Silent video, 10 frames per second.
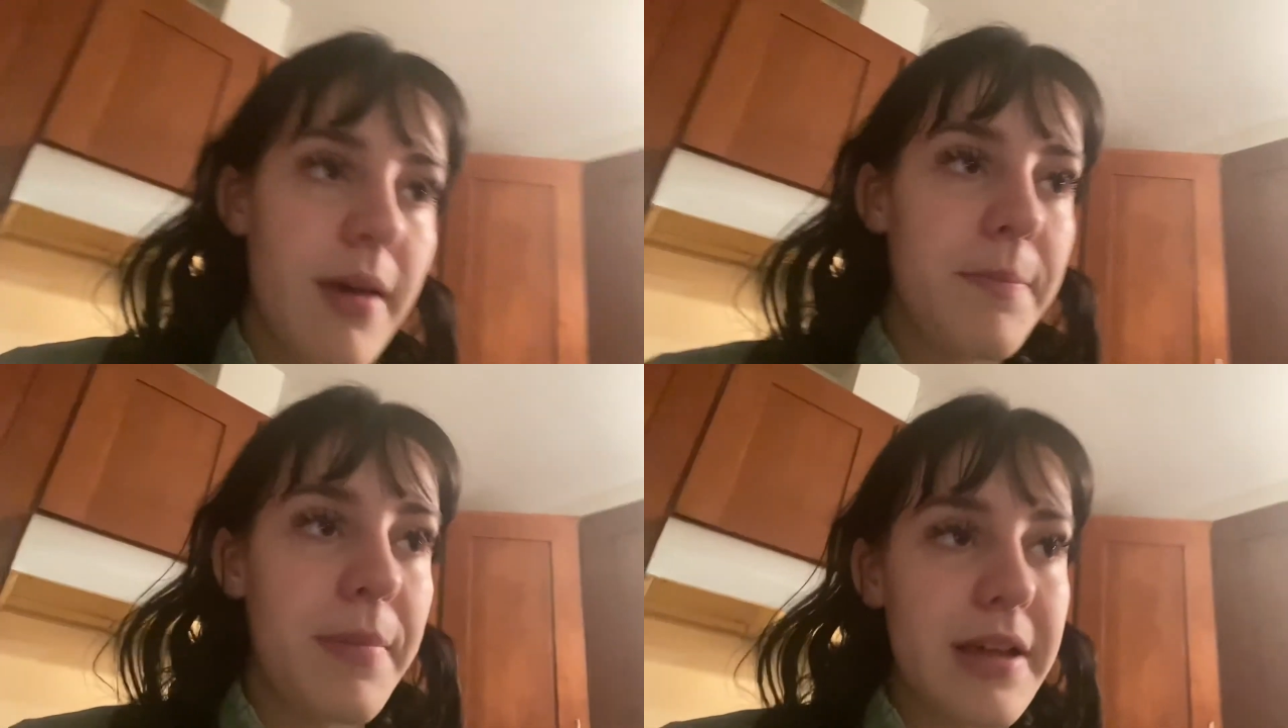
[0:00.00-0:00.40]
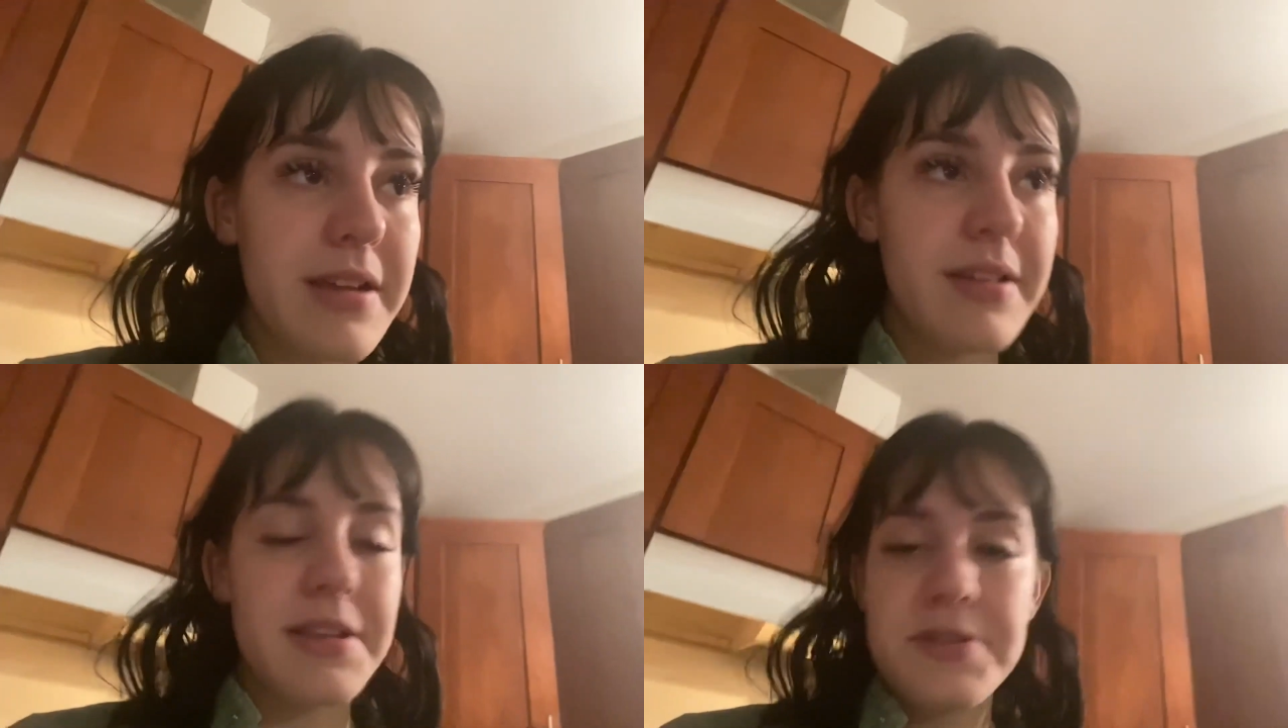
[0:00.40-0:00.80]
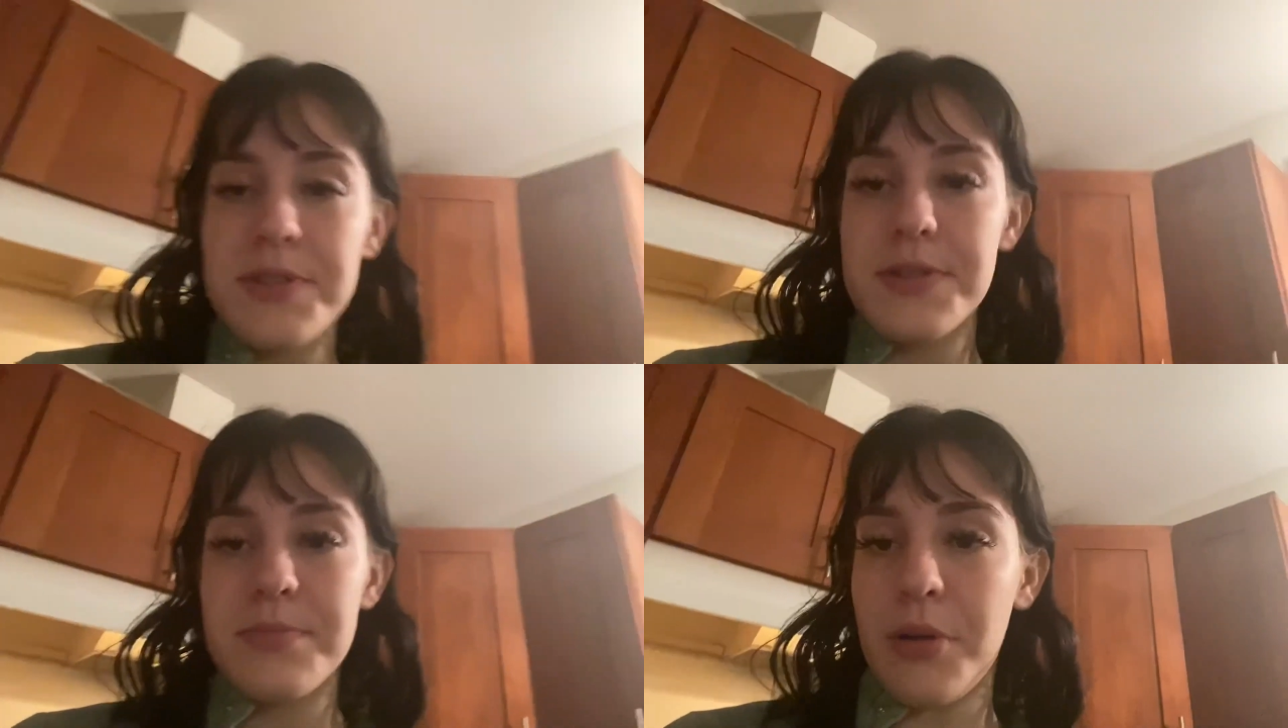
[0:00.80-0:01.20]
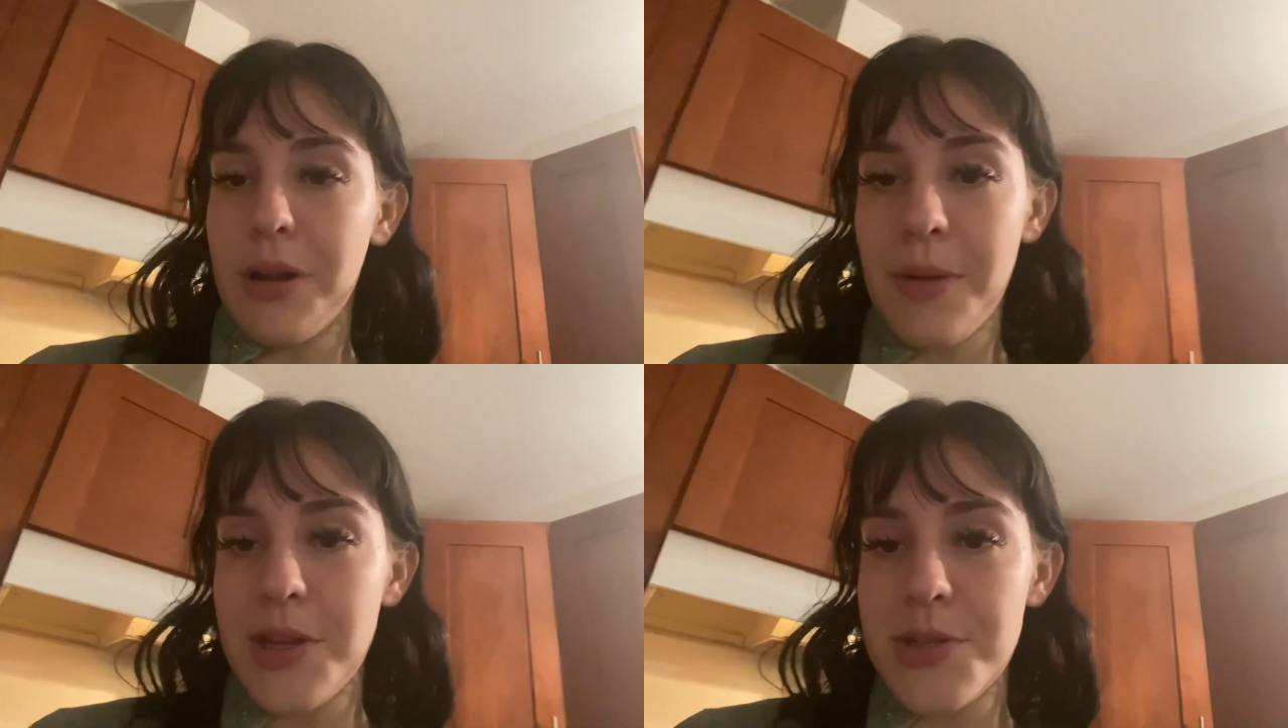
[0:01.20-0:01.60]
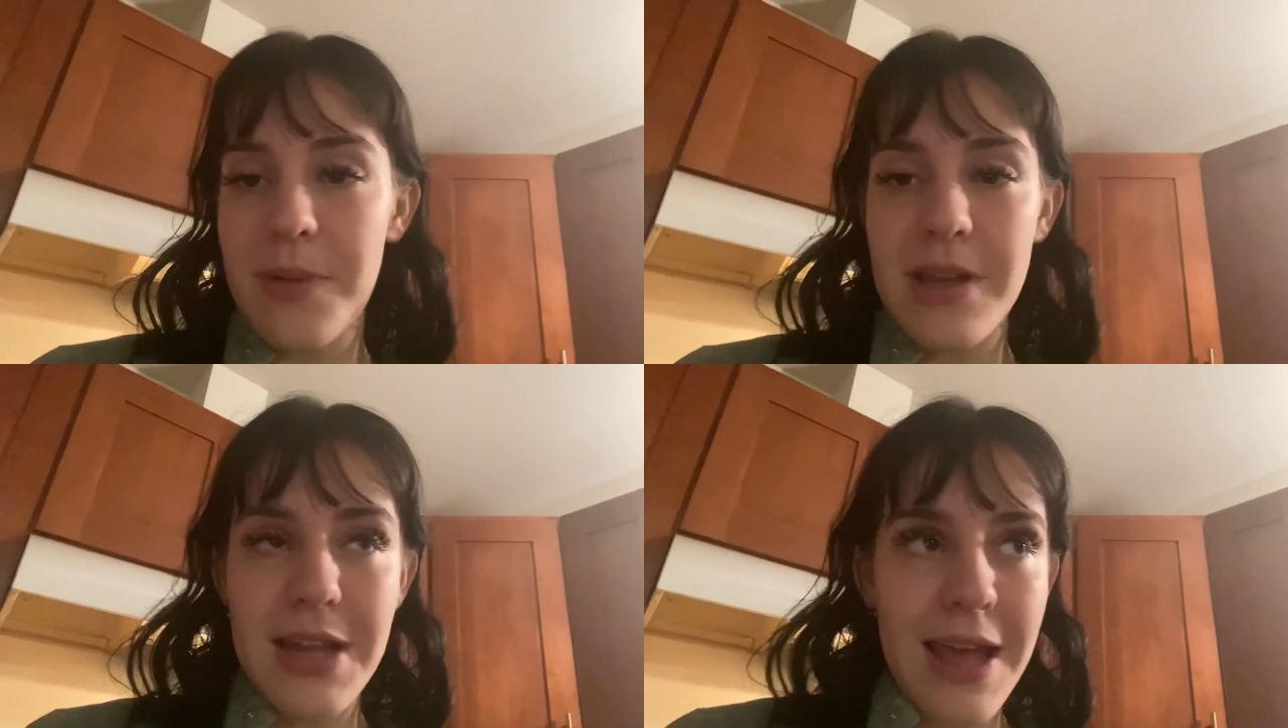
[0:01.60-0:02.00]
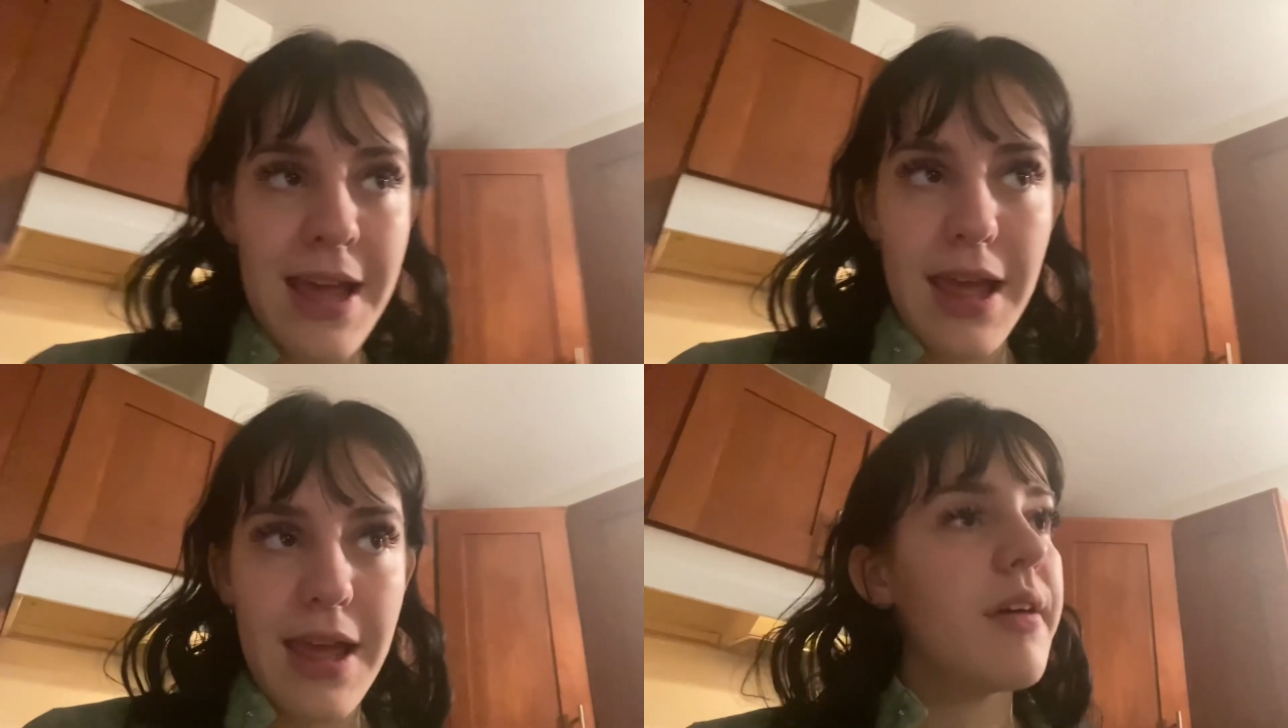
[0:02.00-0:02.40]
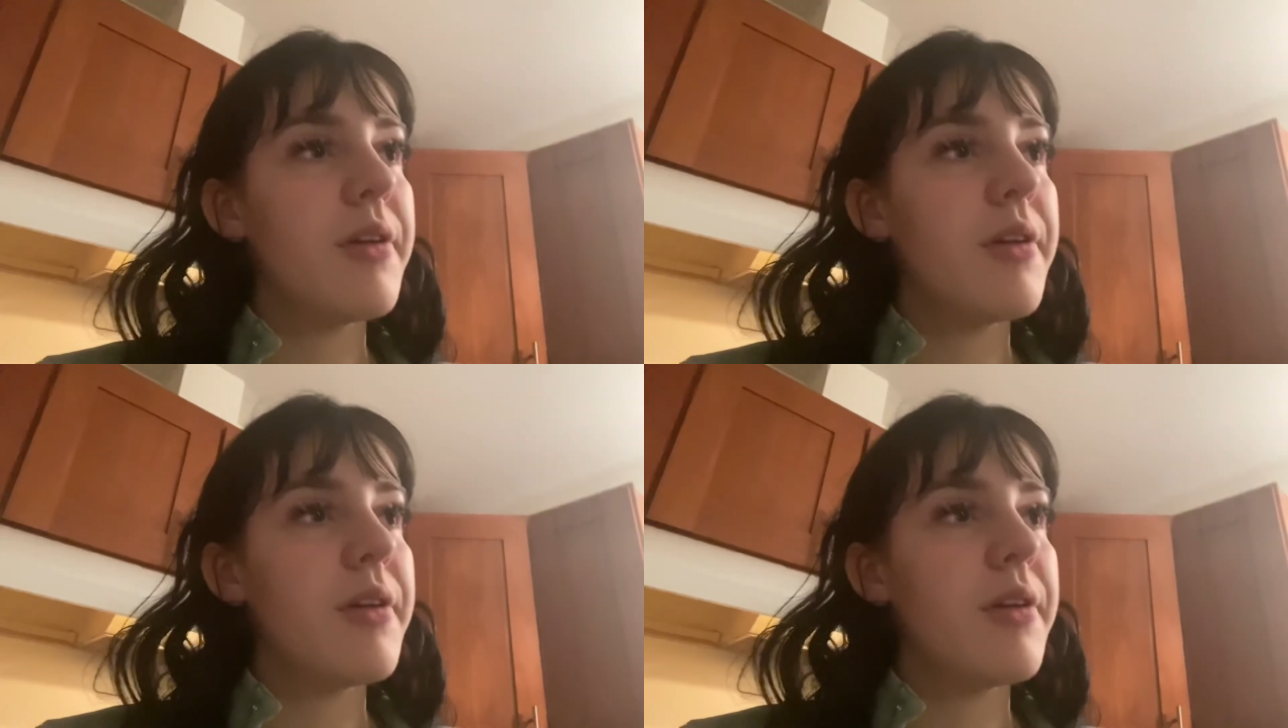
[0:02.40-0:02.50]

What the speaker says: but this is pretty much my day.